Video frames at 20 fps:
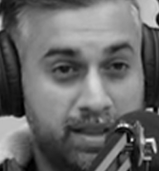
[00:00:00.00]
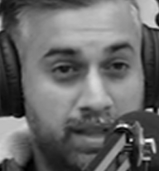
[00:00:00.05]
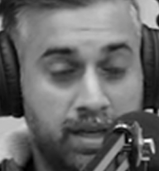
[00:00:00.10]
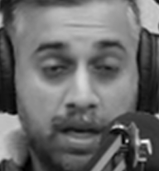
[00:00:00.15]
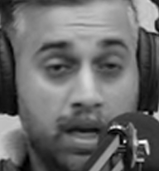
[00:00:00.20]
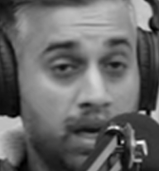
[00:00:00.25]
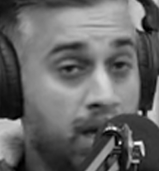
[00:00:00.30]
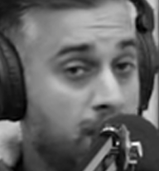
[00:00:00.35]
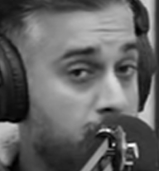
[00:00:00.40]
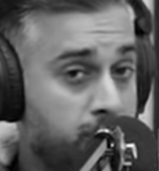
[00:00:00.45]
And
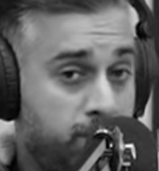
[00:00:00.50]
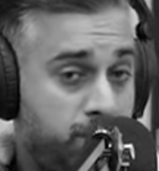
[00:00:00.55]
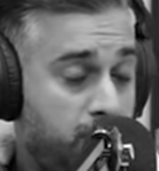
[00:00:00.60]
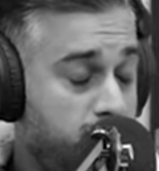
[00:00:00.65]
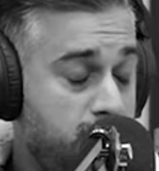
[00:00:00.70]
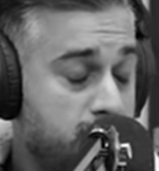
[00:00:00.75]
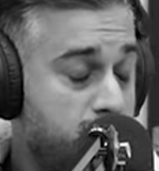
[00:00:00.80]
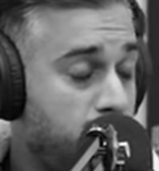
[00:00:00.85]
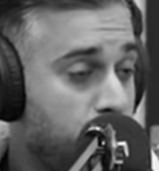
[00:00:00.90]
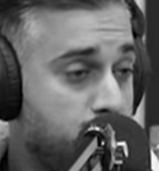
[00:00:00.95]
they
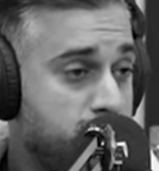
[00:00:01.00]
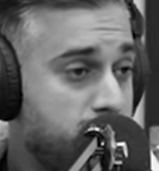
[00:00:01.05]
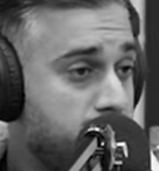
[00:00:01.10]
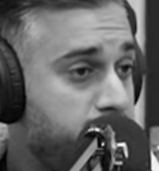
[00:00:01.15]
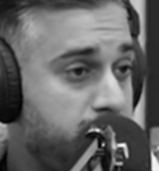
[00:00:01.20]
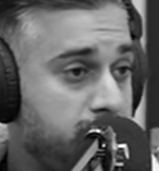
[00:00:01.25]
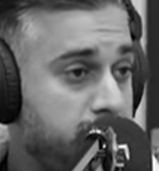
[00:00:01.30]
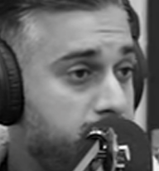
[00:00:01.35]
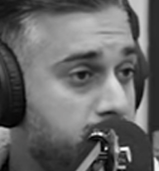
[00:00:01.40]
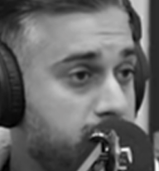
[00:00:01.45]
probably,
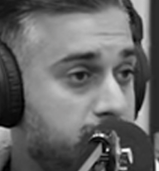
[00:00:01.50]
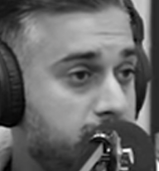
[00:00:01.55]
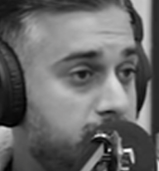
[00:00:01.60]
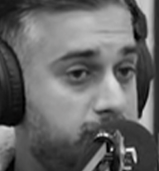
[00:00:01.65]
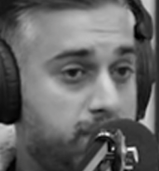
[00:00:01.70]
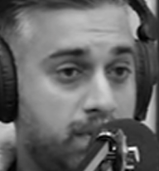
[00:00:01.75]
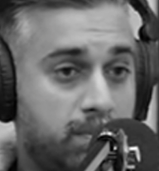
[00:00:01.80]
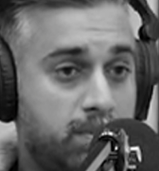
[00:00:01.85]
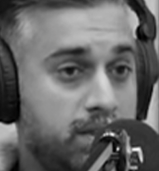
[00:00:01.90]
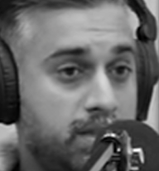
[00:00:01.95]
most of the people,
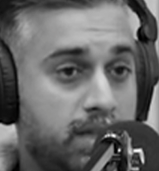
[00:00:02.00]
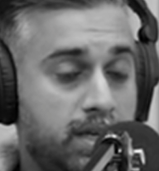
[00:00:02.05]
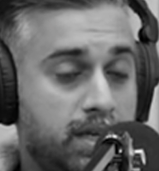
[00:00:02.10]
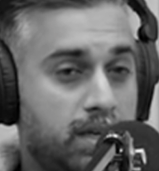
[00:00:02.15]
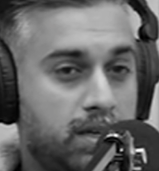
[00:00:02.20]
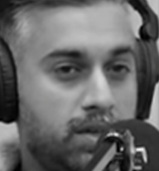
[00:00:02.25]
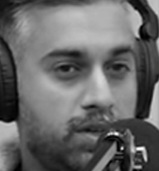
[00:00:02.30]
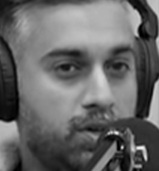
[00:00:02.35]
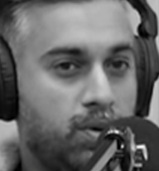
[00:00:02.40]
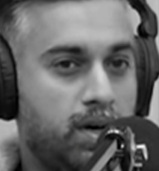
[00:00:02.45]
they're probably
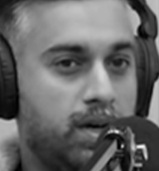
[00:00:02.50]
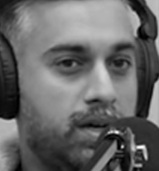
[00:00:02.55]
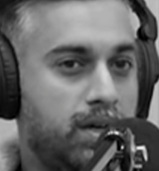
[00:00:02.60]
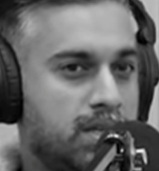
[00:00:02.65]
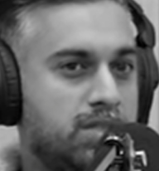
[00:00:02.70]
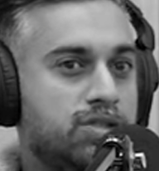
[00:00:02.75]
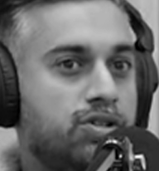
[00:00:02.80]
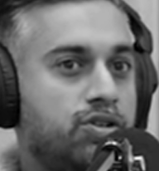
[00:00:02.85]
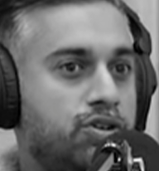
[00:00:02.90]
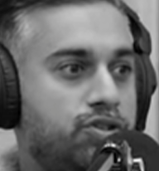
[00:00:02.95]
thinking, you know
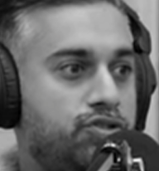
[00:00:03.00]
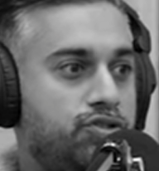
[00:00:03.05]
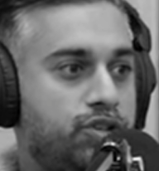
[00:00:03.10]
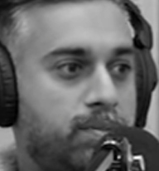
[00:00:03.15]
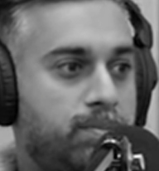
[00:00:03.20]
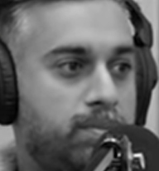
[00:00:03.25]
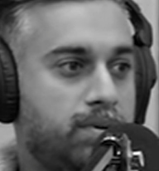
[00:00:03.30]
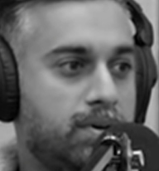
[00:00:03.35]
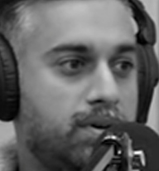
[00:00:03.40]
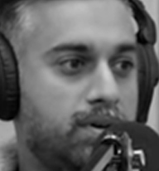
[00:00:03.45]
what? He's going to
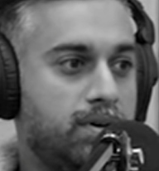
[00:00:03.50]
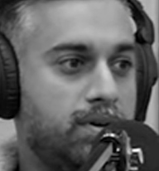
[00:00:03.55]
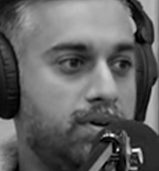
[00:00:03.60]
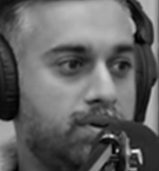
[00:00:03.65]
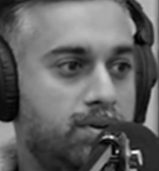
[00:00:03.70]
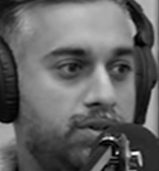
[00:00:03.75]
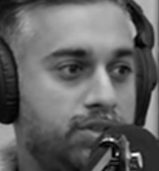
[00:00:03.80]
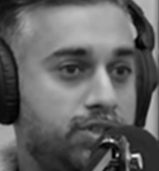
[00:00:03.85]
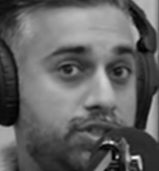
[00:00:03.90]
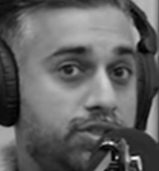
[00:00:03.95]
trip
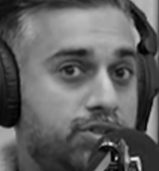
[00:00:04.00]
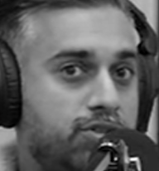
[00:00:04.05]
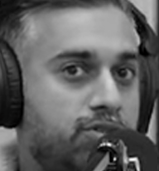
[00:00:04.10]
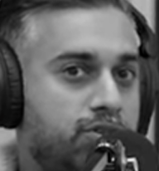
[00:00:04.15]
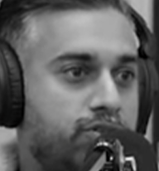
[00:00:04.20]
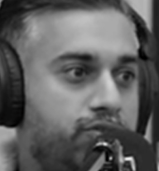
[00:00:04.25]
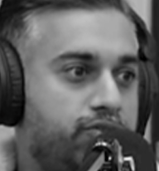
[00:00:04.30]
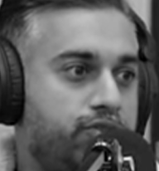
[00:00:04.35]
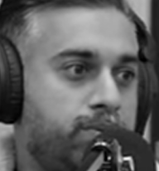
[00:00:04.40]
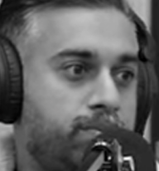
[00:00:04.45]
or she's
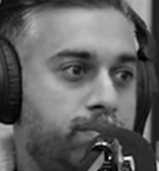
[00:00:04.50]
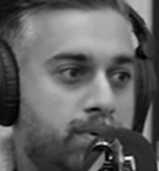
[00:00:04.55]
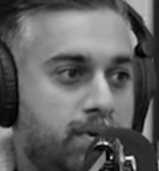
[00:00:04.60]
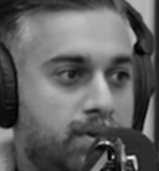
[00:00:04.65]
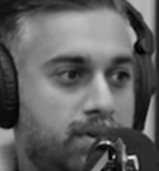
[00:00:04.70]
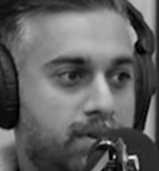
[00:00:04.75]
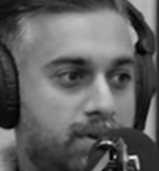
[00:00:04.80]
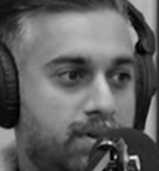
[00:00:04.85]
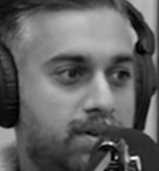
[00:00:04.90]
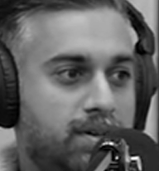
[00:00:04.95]
going to
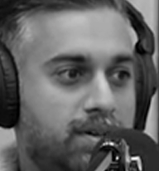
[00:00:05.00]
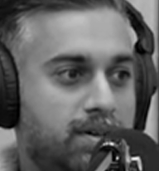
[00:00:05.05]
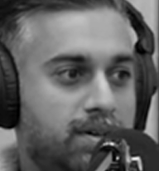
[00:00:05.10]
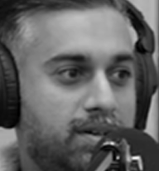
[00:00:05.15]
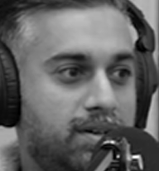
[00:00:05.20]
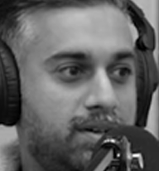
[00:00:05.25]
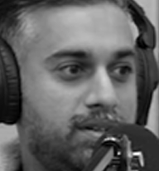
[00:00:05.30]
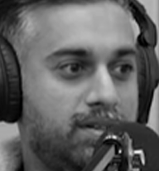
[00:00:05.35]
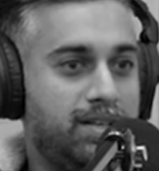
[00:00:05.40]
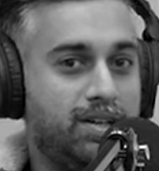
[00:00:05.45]
trip.
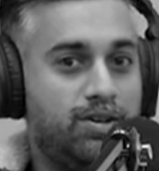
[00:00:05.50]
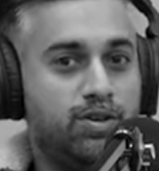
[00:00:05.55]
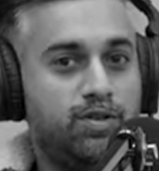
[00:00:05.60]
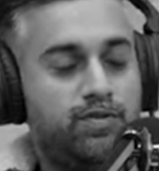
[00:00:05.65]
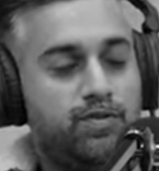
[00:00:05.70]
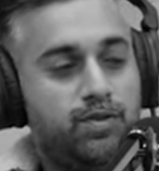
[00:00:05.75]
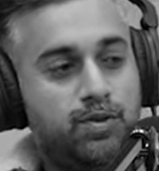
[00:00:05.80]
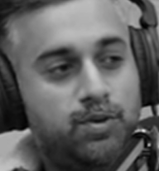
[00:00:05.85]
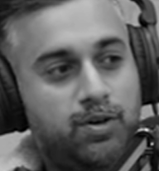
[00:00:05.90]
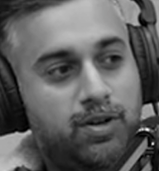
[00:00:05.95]
They're
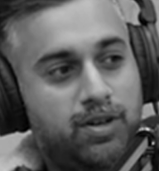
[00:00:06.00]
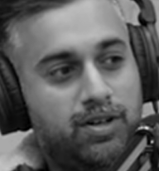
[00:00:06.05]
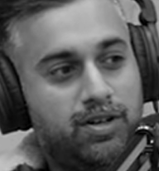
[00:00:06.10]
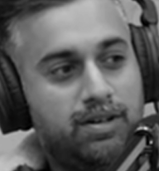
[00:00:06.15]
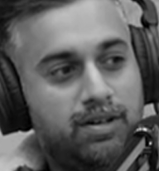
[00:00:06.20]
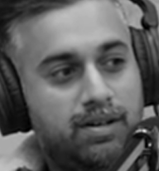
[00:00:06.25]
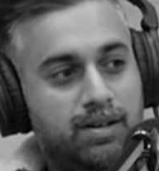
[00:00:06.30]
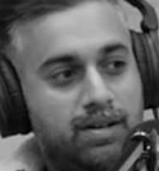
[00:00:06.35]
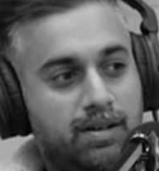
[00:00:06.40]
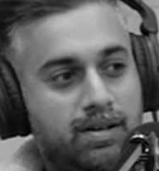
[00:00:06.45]
going to fall.
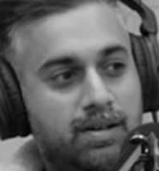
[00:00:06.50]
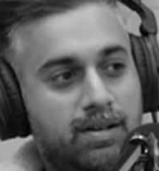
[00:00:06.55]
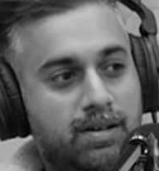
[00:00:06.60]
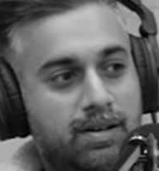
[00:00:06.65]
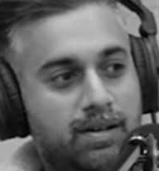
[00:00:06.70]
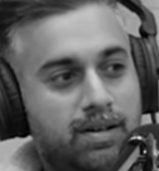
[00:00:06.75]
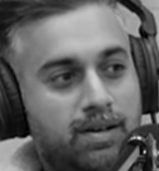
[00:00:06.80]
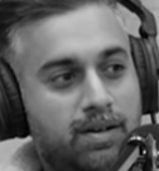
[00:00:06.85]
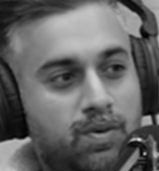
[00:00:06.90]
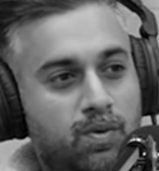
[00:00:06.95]

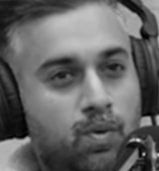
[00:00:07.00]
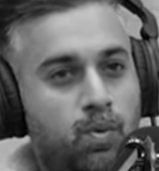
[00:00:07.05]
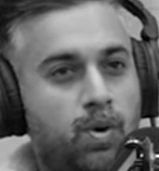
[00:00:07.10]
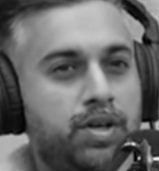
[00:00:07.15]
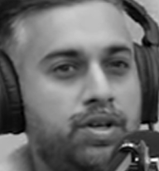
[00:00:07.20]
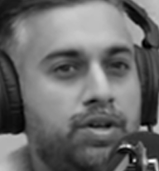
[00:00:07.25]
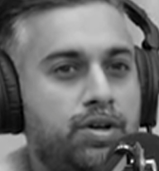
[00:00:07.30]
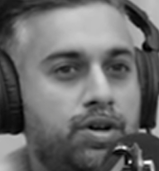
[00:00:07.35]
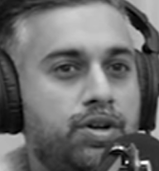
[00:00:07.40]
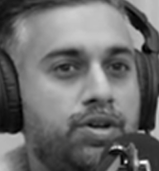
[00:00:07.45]

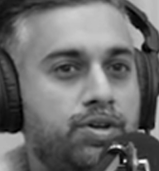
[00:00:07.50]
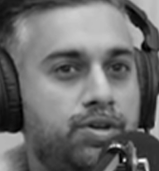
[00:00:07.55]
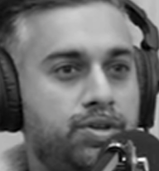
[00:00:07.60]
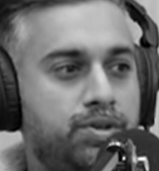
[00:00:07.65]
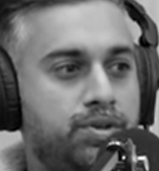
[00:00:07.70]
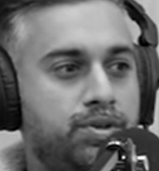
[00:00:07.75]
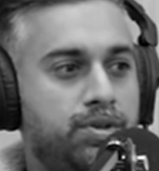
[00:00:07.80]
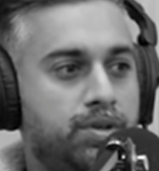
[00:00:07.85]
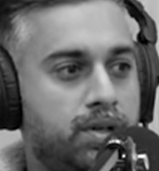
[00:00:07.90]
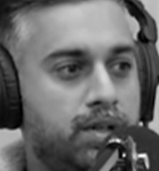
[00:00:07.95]
What are you going to
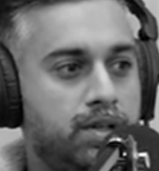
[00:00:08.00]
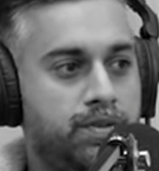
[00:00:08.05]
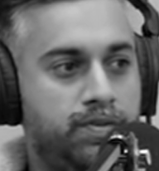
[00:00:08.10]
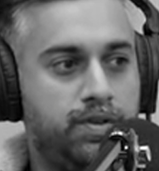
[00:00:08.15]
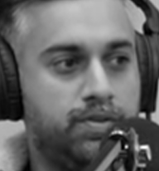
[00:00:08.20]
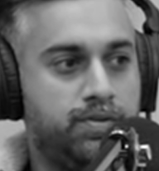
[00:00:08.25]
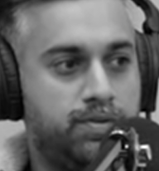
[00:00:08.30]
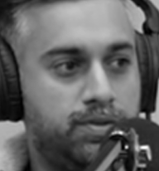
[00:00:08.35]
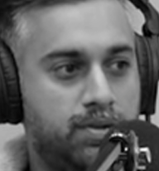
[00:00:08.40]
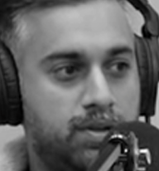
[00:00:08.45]
do
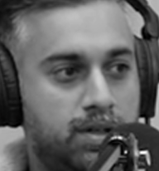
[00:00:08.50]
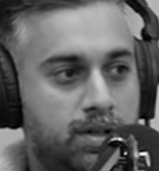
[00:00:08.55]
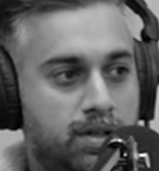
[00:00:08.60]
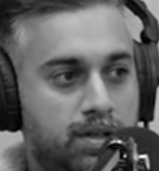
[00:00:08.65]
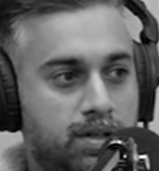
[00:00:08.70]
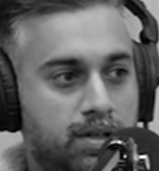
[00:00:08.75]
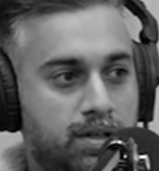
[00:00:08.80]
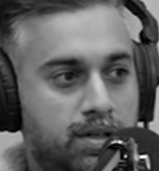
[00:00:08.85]
if you fall?